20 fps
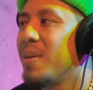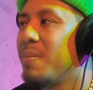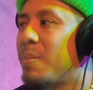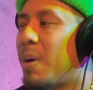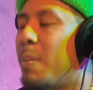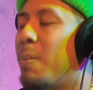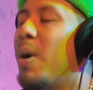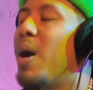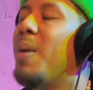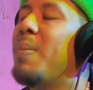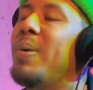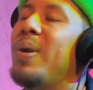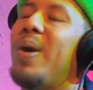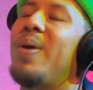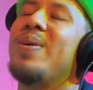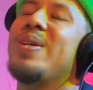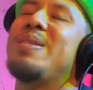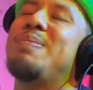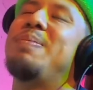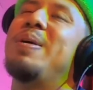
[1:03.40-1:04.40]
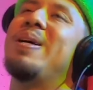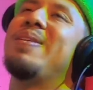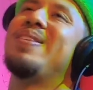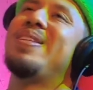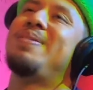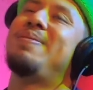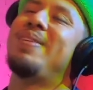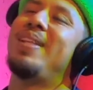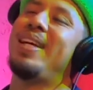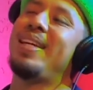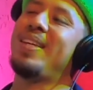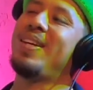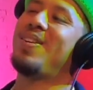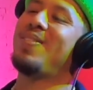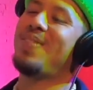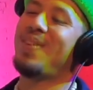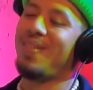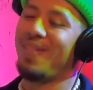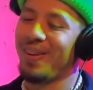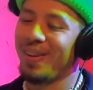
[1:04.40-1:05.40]
my mom would always bug me. She'd be like, yo,
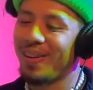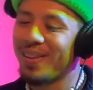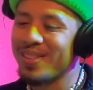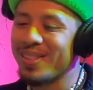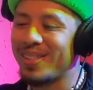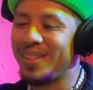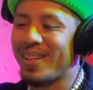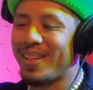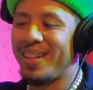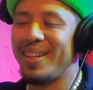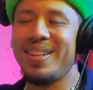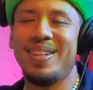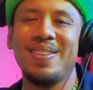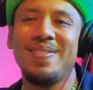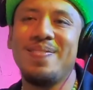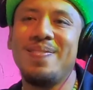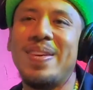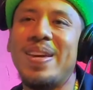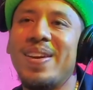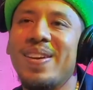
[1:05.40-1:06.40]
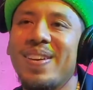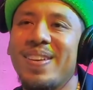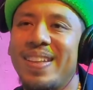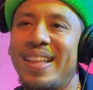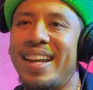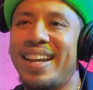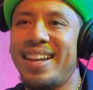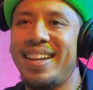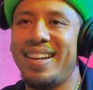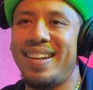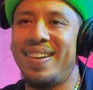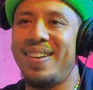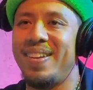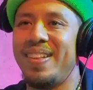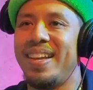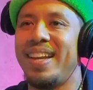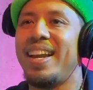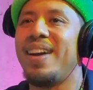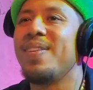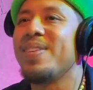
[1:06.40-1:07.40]
man, why are you always looking in the mirror? Like, I don't know.
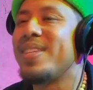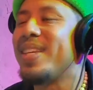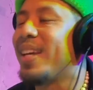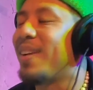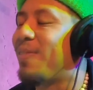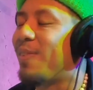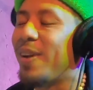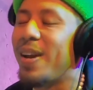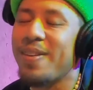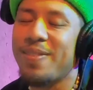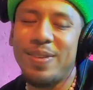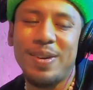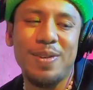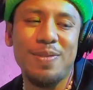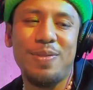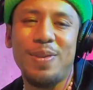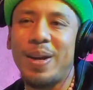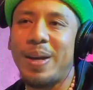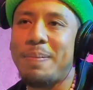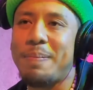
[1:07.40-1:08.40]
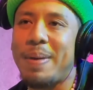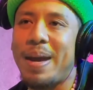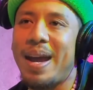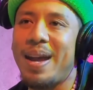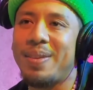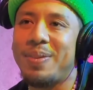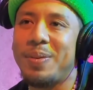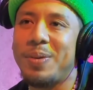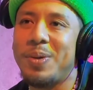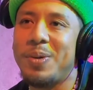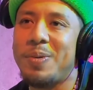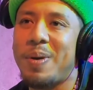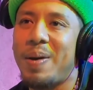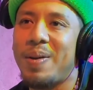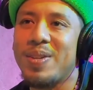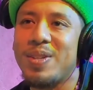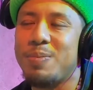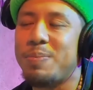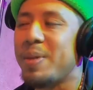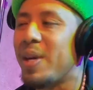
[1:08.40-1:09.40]
Like, I would take forever in the fucking bathroom. I
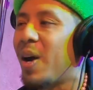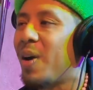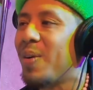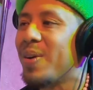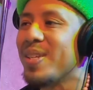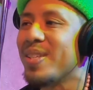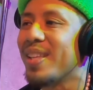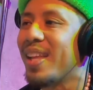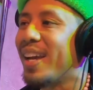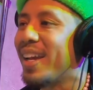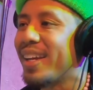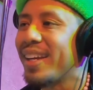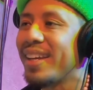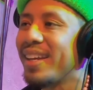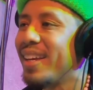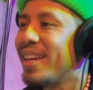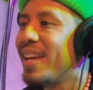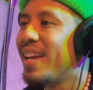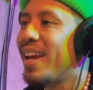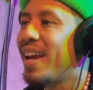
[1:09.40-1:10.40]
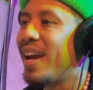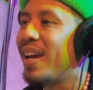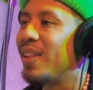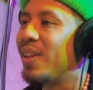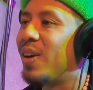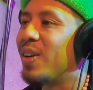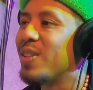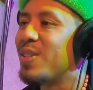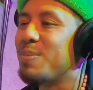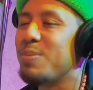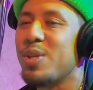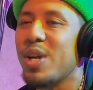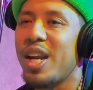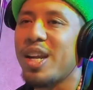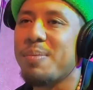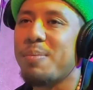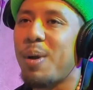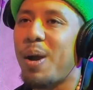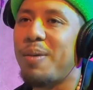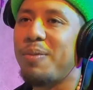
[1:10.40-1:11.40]
would just be always like hella on some
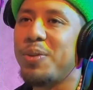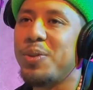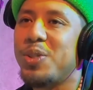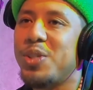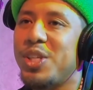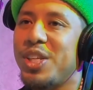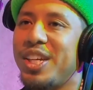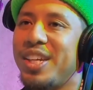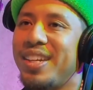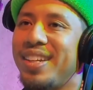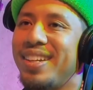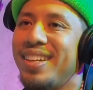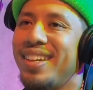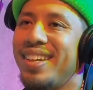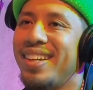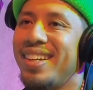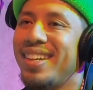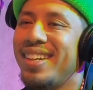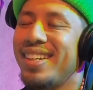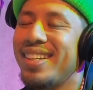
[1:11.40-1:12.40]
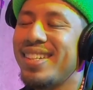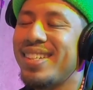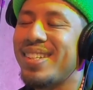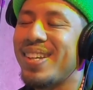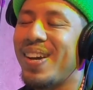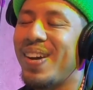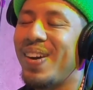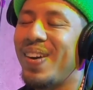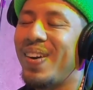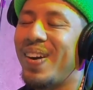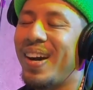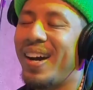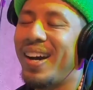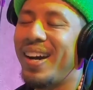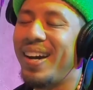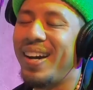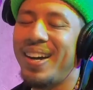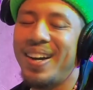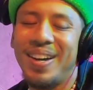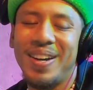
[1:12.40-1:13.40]
Johnny Bravo shit. So,
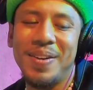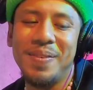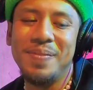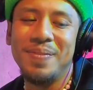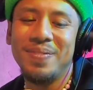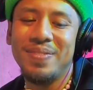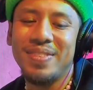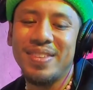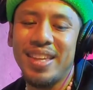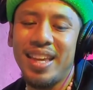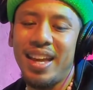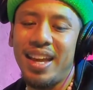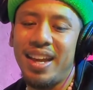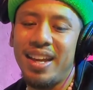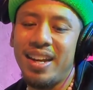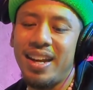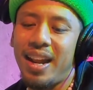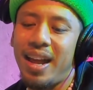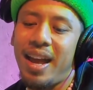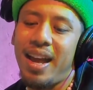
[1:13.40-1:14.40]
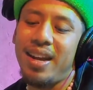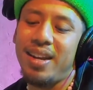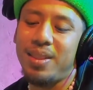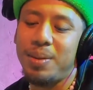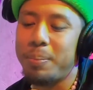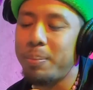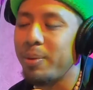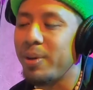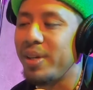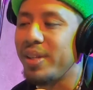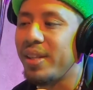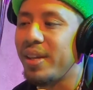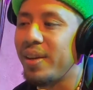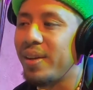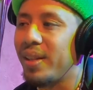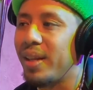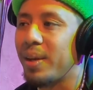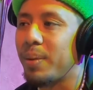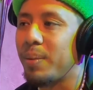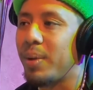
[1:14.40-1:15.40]
and then I added the pretty
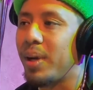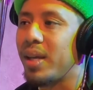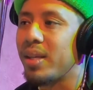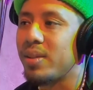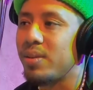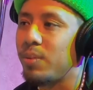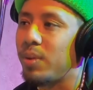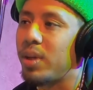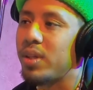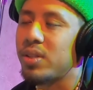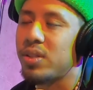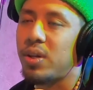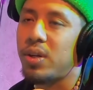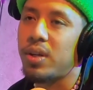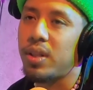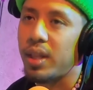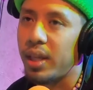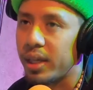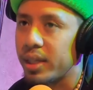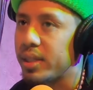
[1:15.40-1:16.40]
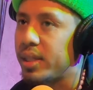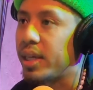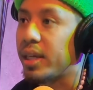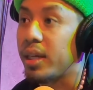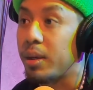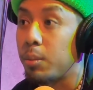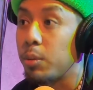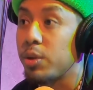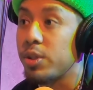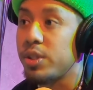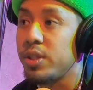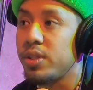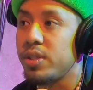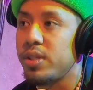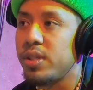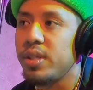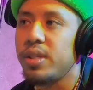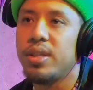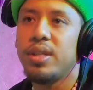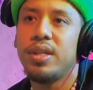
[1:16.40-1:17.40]
there, like when I started like taking it more seriously.